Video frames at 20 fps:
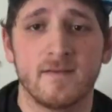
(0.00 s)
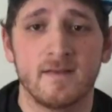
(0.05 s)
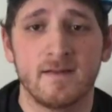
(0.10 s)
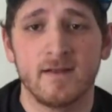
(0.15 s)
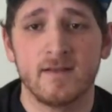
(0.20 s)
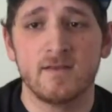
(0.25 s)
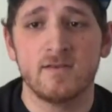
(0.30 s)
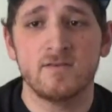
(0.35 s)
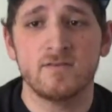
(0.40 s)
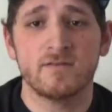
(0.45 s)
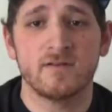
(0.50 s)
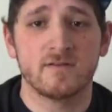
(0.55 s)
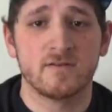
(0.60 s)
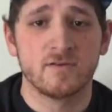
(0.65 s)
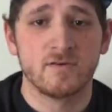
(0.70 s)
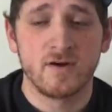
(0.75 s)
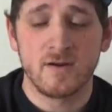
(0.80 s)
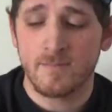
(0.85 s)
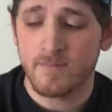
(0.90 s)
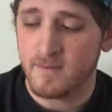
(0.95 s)
and I use it to
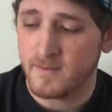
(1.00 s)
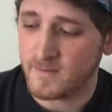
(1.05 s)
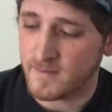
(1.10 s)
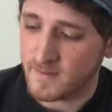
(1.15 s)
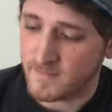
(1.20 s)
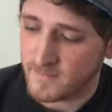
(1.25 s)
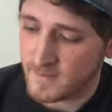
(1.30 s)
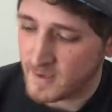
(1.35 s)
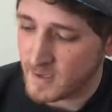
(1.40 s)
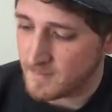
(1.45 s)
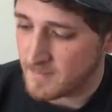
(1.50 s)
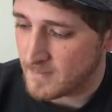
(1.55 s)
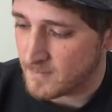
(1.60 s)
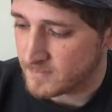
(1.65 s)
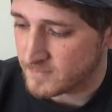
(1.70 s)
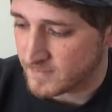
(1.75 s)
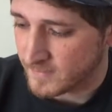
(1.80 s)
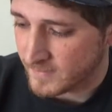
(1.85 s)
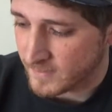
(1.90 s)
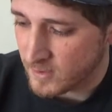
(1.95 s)
grip it, and then I'm
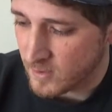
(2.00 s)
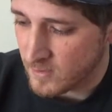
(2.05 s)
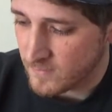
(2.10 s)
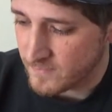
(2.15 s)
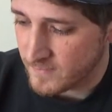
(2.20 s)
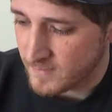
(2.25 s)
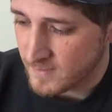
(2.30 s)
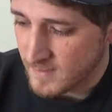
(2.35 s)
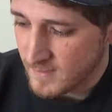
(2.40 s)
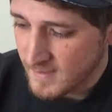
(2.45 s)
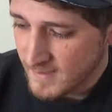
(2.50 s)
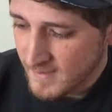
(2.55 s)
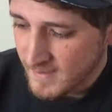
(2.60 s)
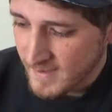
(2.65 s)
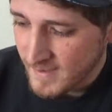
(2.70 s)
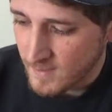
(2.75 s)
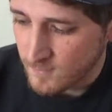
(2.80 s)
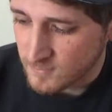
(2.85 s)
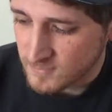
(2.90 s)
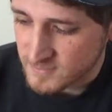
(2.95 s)
able to let go of it.
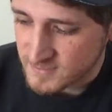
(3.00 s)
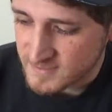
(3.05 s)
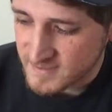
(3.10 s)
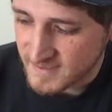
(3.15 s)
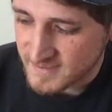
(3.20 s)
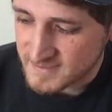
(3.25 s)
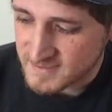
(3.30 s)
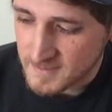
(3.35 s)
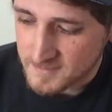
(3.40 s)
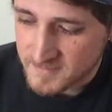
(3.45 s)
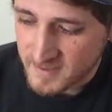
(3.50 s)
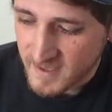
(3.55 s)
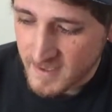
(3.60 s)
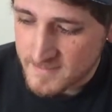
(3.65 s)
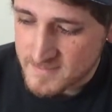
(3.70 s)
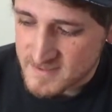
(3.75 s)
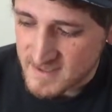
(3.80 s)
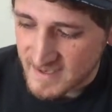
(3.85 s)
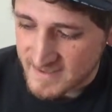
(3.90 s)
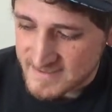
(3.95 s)
It will stick
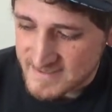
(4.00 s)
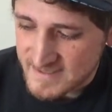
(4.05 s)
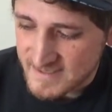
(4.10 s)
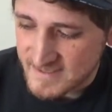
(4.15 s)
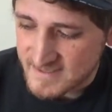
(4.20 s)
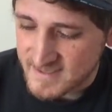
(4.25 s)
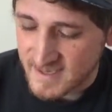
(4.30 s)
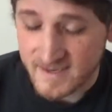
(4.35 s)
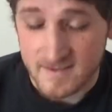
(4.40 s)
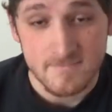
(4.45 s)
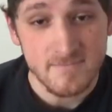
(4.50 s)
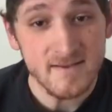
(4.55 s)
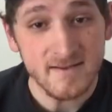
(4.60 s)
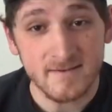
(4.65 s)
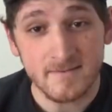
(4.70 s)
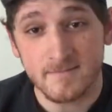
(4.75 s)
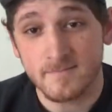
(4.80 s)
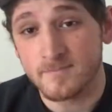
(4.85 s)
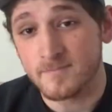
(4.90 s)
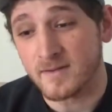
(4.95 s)
sometimes a teeny tiny
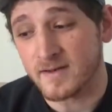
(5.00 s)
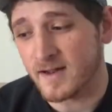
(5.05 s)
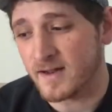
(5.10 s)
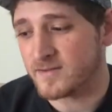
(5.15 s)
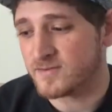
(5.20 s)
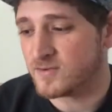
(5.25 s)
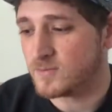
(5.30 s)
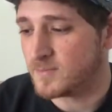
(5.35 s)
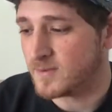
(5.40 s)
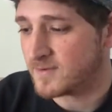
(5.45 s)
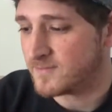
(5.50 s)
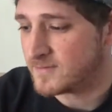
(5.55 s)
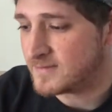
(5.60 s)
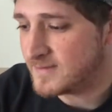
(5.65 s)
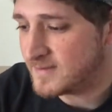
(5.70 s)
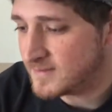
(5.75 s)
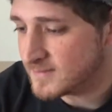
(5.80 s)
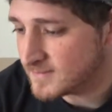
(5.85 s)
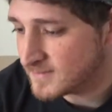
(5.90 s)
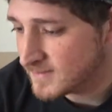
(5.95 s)
bit, but not too big of a
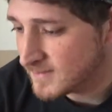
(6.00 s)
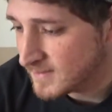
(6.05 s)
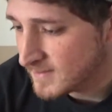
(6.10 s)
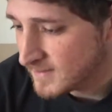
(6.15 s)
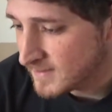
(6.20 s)
deal.